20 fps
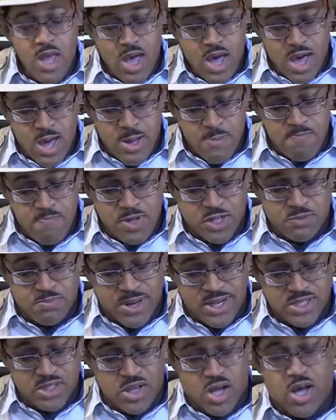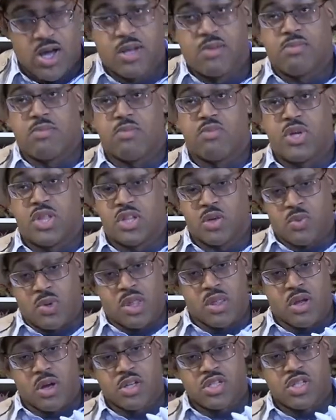uh, is based on recent
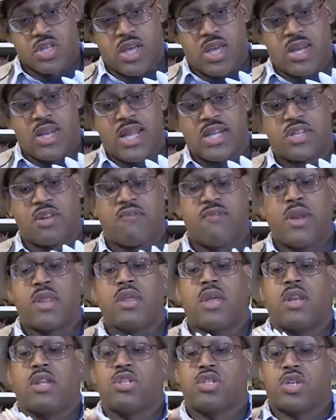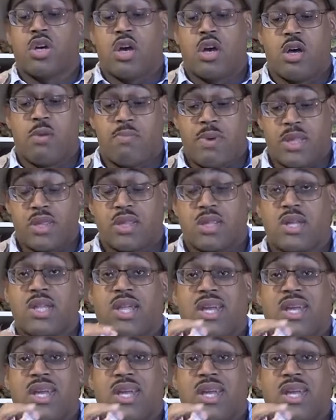research and actually fits in the jaw basically